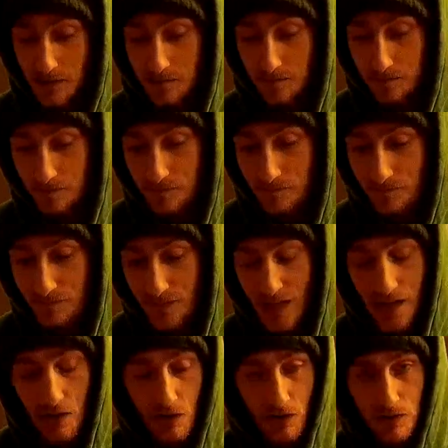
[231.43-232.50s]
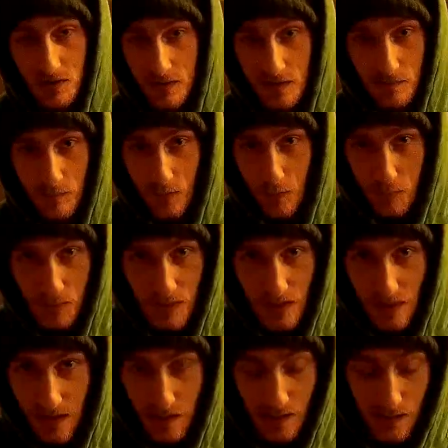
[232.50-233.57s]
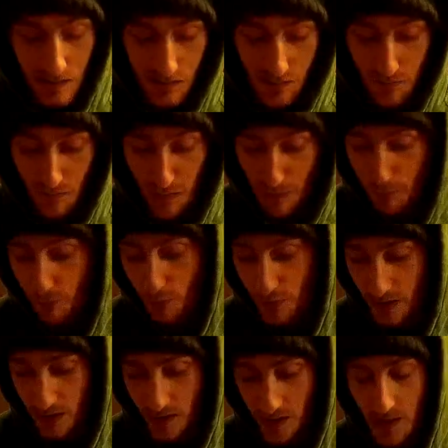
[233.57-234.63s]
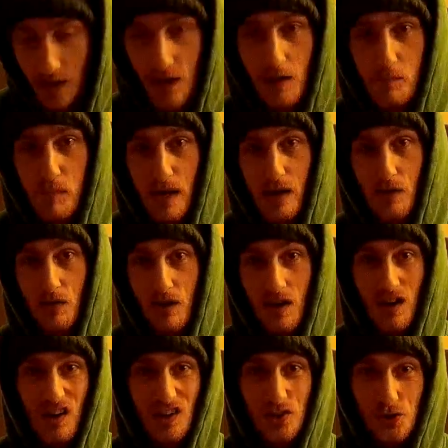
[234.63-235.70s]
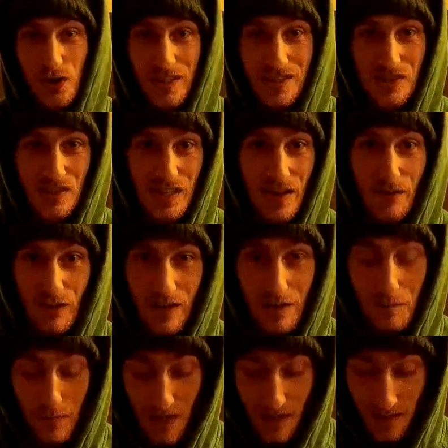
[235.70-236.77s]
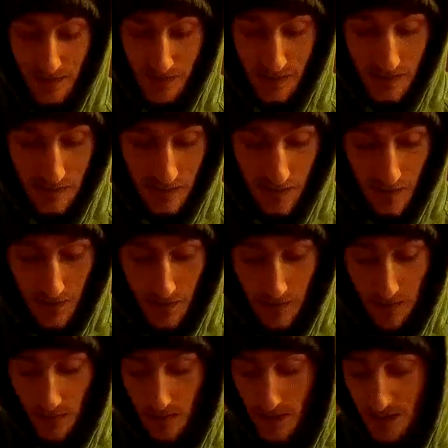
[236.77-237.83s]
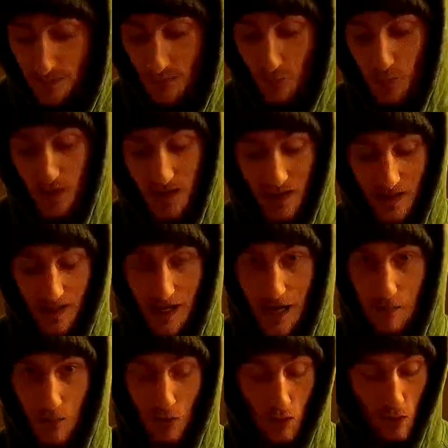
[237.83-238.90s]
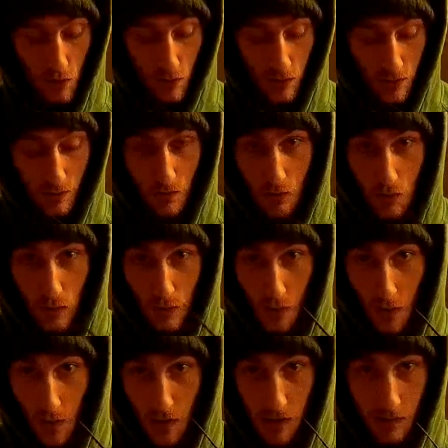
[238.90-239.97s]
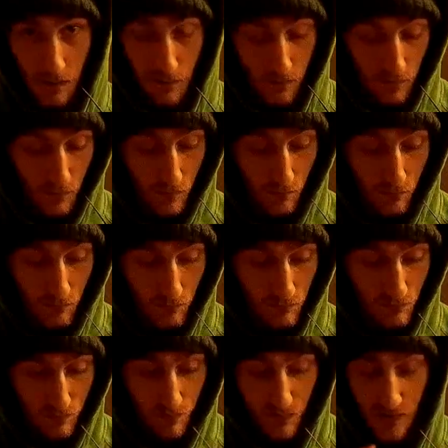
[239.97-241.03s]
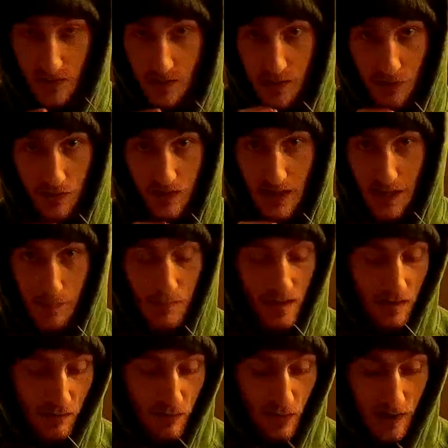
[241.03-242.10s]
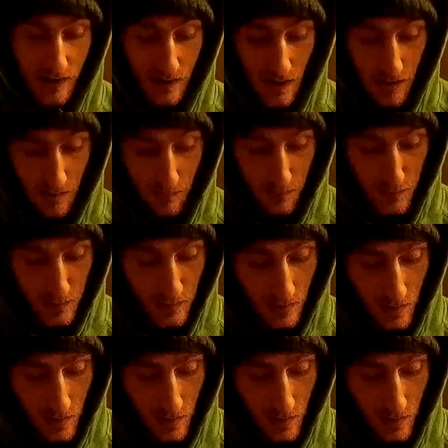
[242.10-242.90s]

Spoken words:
and it all seemed to be roughly about 170 minutes, even with the camera on or off. Still 10-minute flight times.